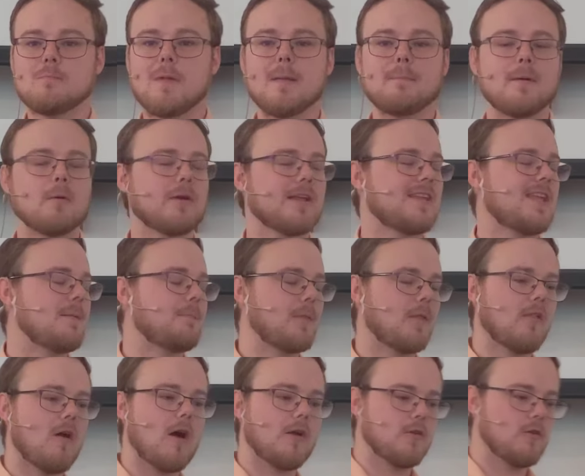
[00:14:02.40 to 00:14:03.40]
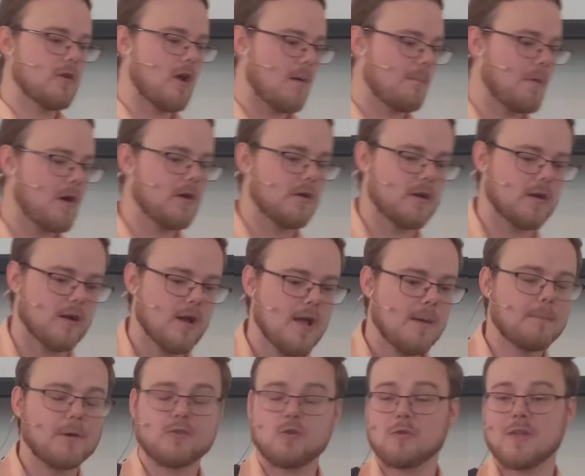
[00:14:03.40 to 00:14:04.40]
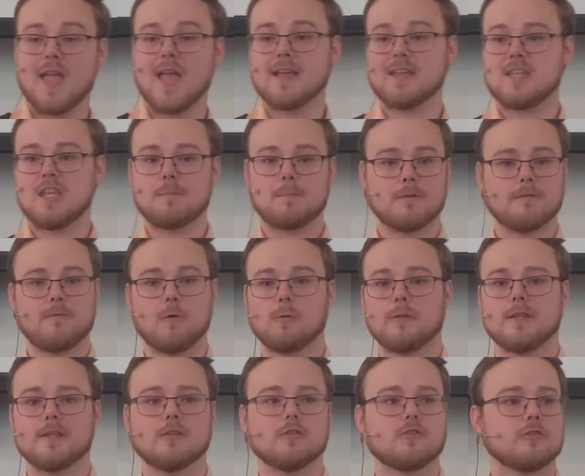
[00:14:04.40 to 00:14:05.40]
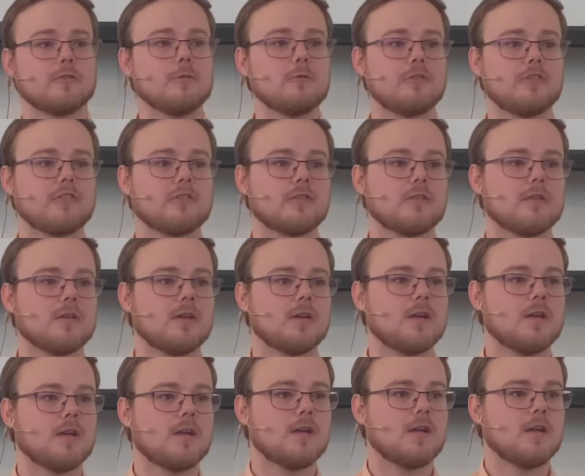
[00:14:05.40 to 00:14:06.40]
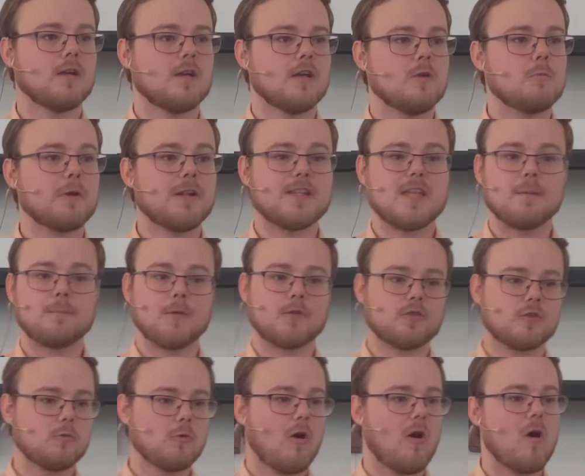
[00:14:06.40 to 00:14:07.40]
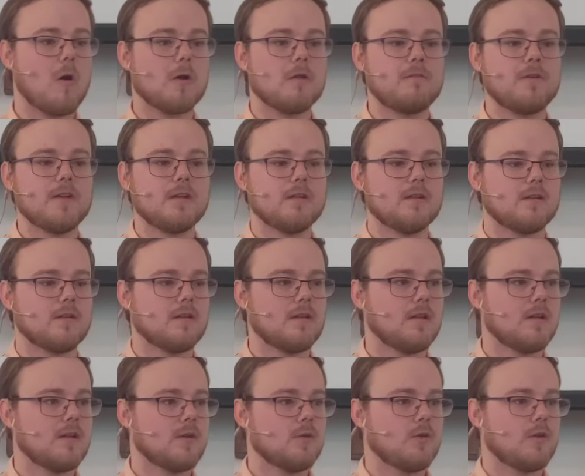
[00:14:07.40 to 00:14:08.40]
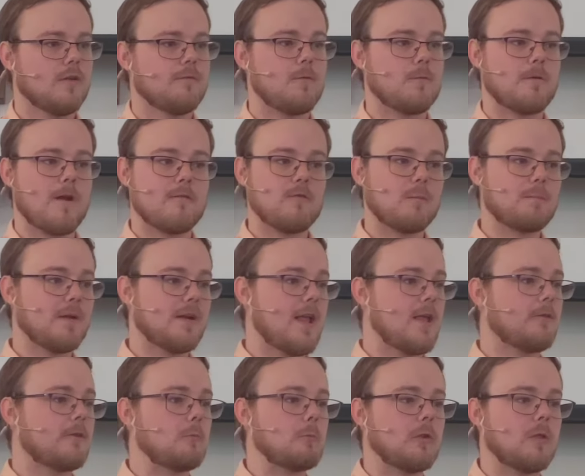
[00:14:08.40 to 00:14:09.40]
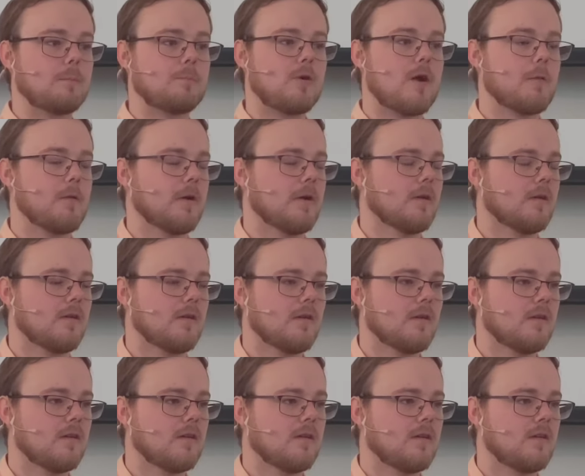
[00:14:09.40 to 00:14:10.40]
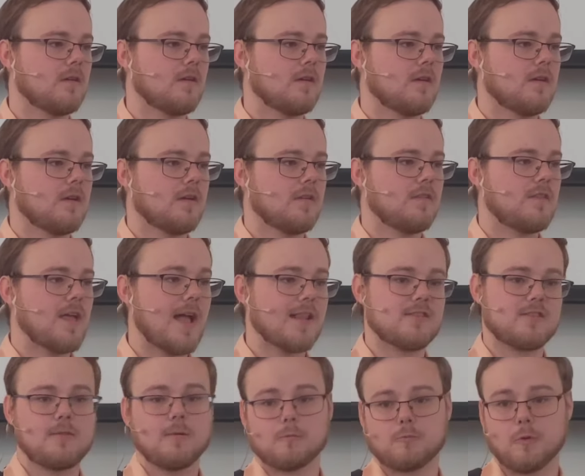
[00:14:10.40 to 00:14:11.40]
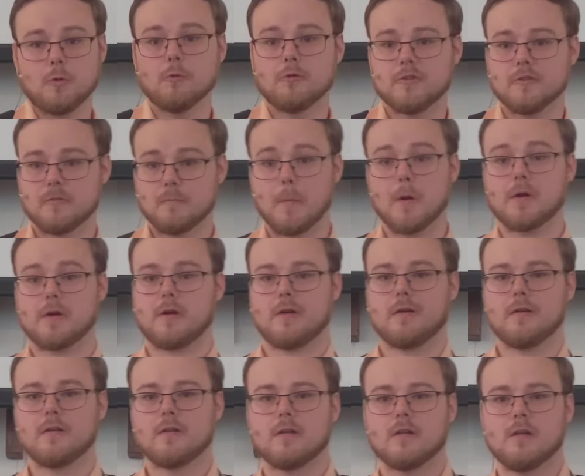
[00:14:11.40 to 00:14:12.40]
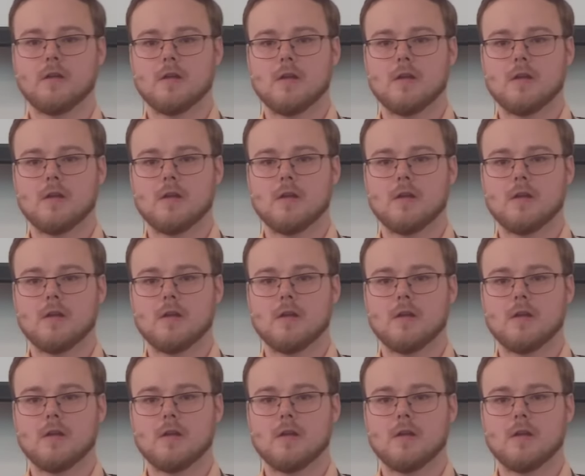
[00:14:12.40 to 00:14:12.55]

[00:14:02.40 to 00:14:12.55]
You may be able to keep the law, do not murder, but you can't keep it fully in truth. You want to keep the true heart of it? If you've ever been angry with a brother, that's the root of murder.